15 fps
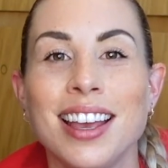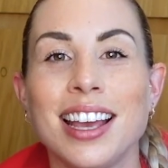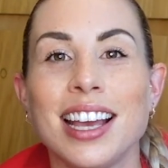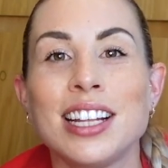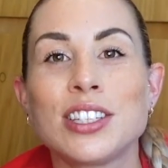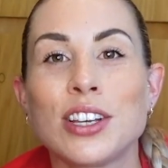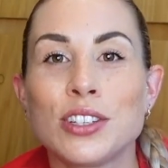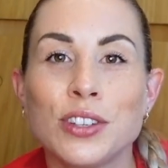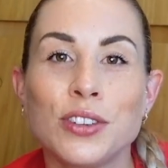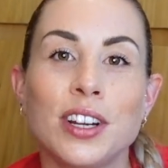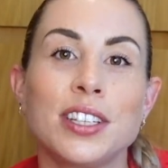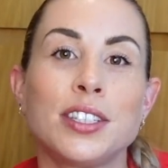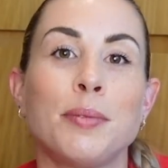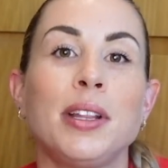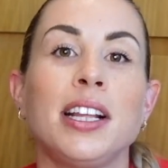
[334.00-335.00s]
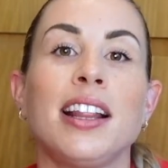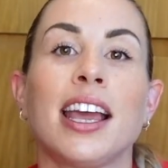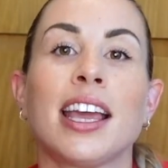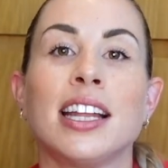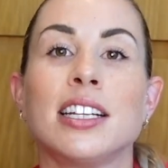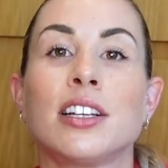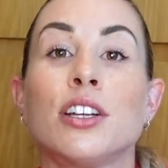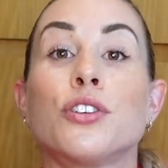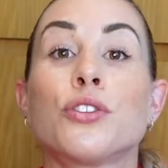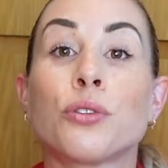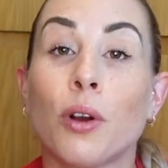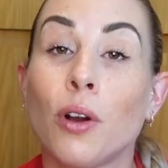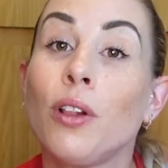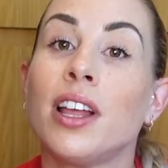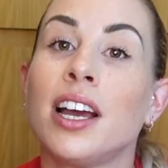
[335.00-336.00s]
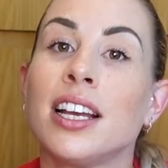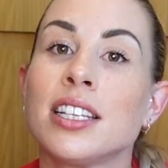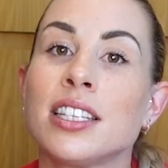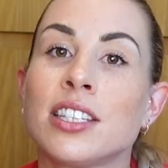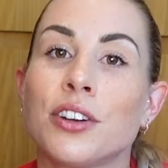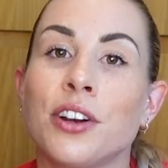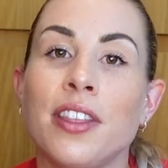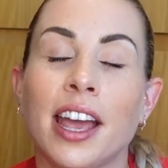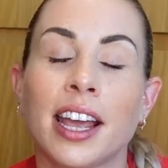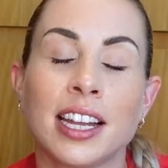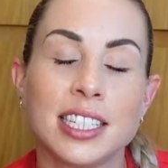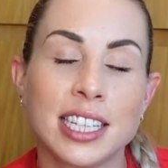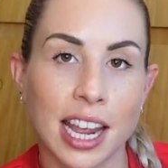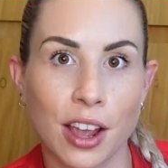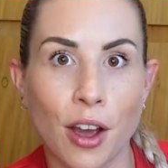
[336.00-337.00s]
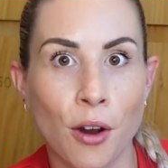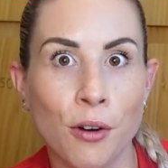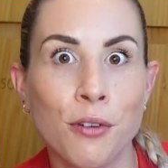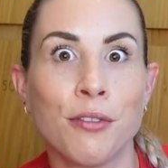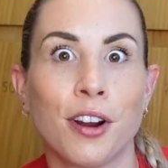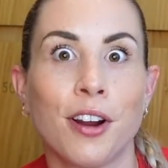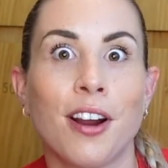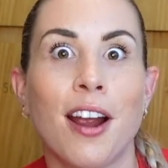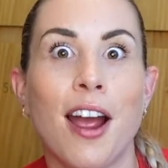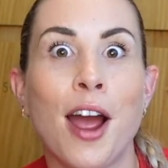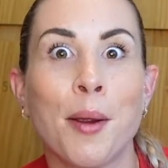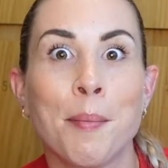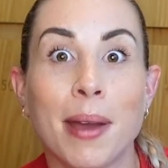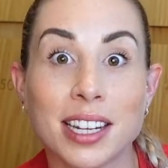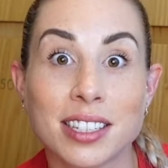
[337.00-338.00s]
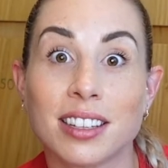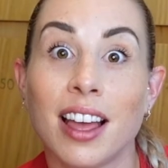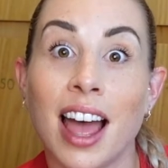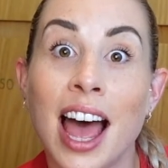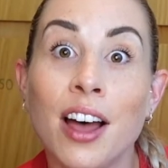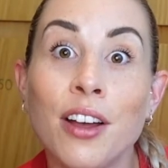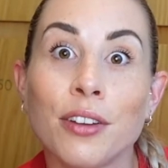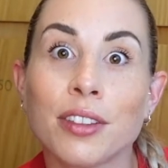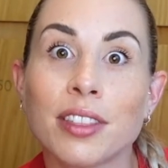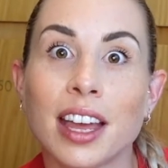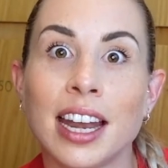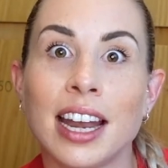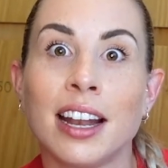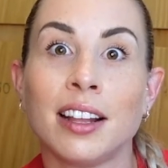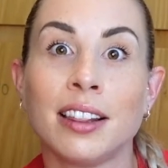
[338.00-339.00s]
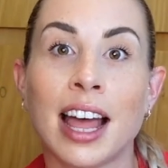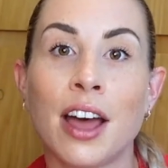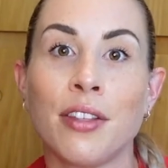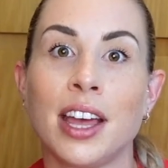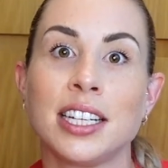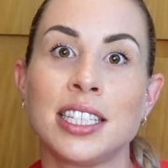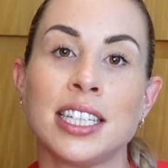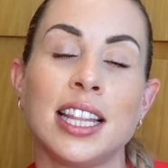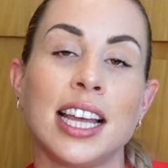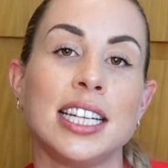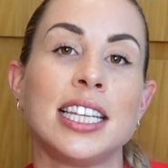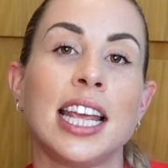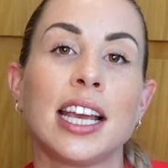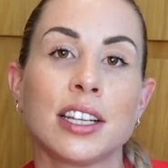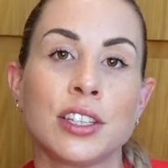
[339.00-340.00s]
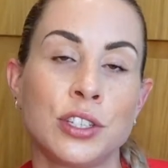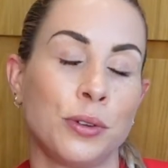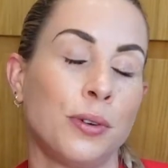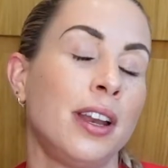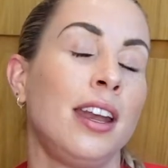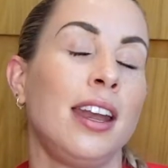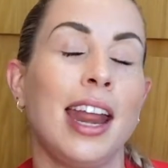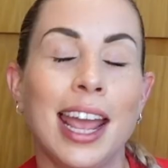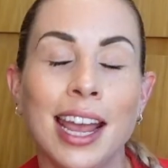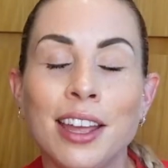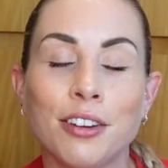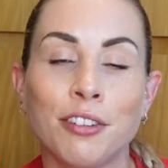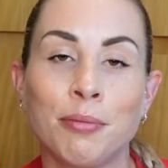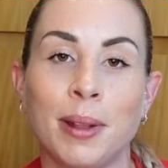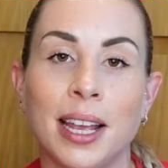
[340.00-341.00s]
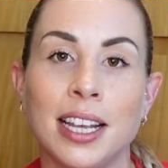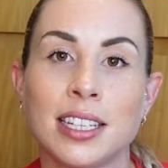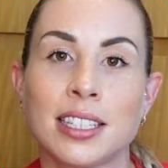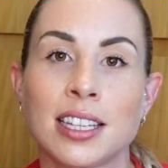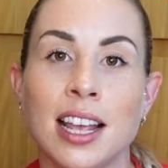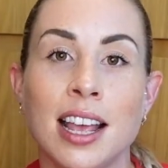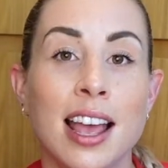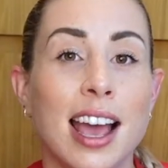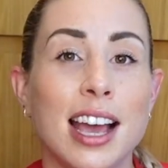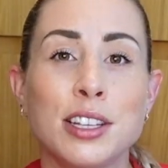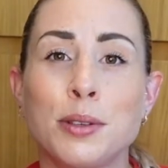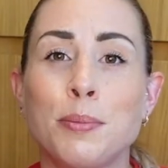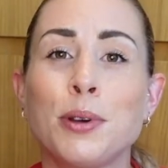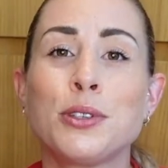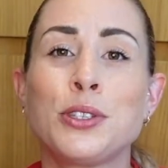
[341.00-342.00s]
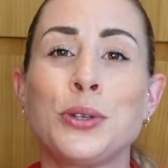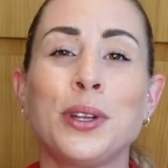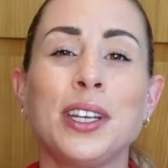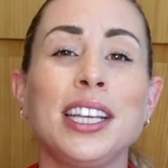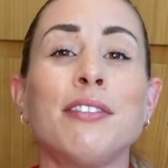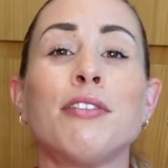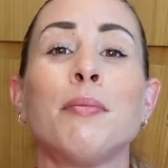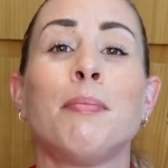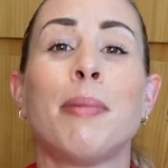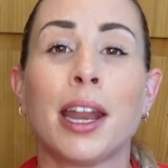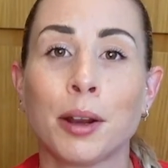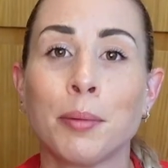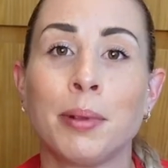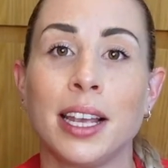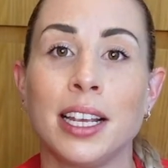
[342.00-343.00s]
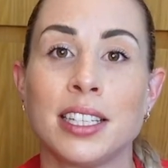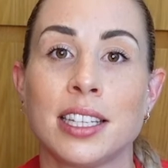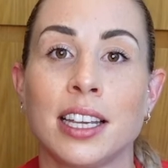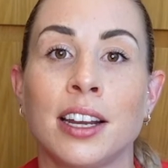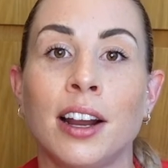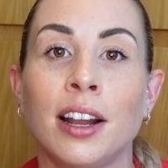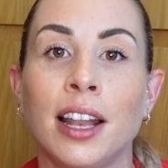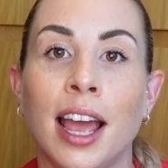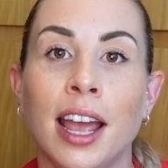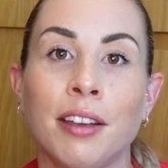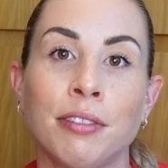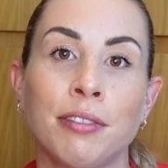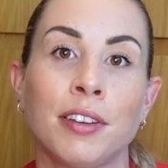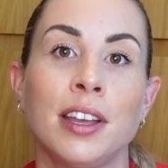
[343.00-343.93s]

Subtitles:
it's also not something that can control us or that can take over our mental health and allow that to then take us to a negative place as opposed to an even better place in our life.